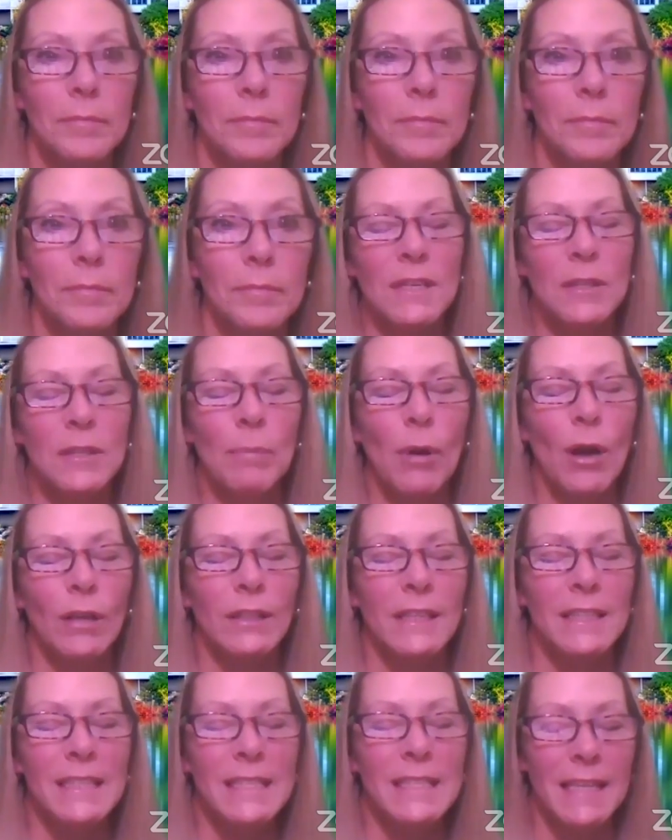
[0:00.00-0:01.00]
at the park the other
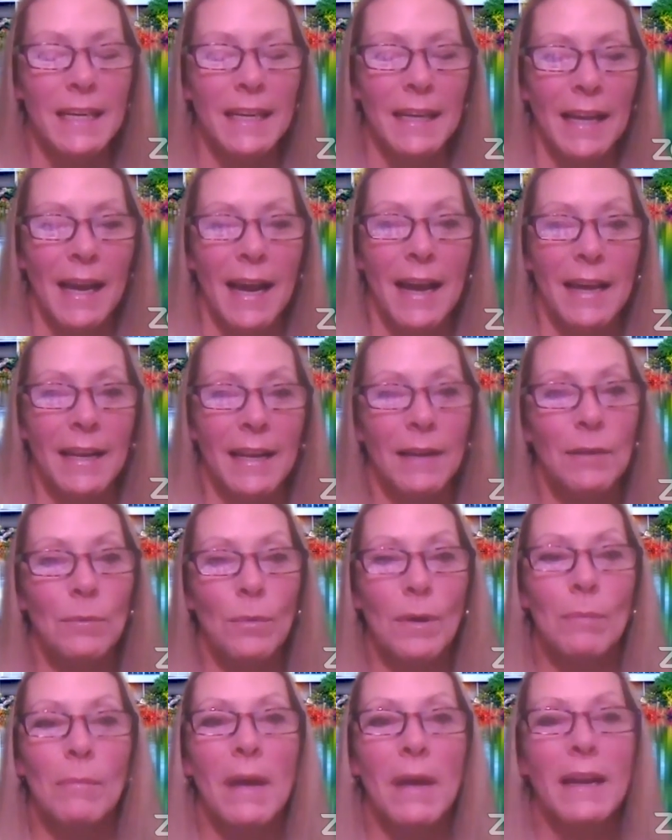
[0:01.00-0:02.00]
day, and
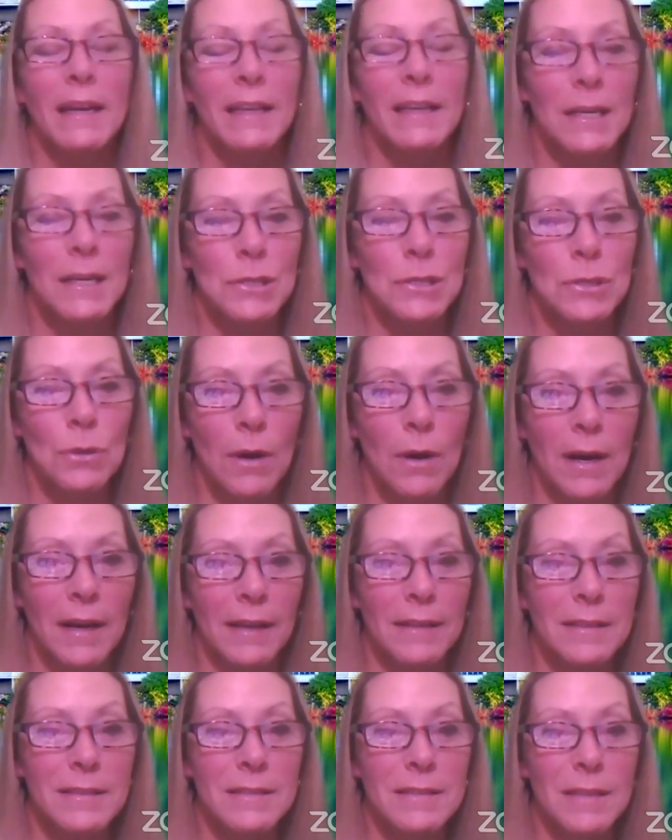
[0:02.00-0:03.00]
Mike and I saw
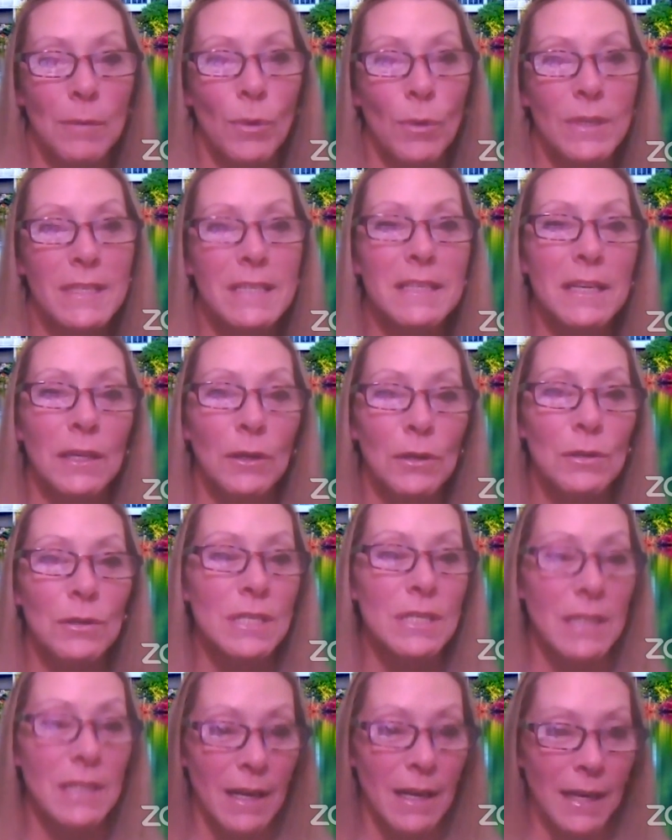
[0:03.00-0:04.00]
someone steal your
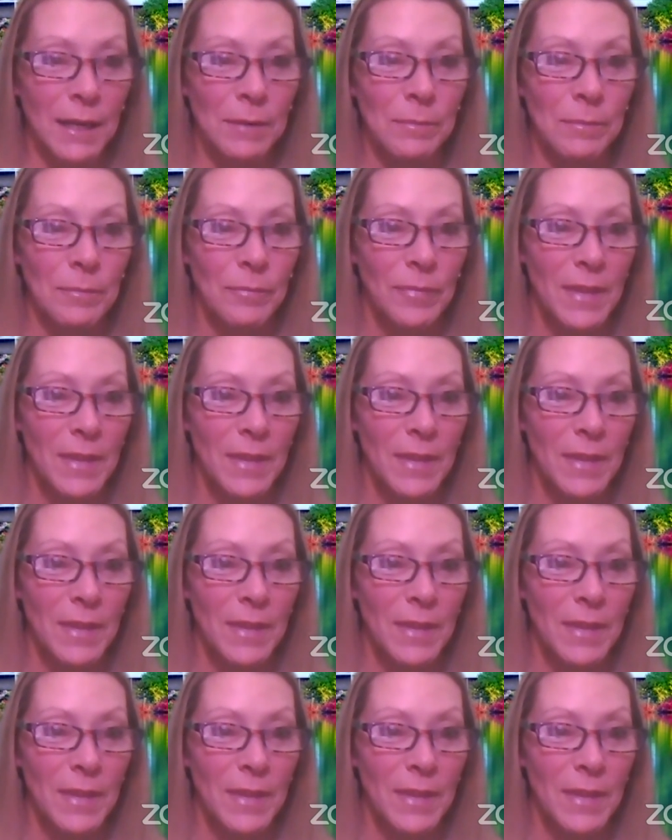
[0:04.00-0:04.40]
sign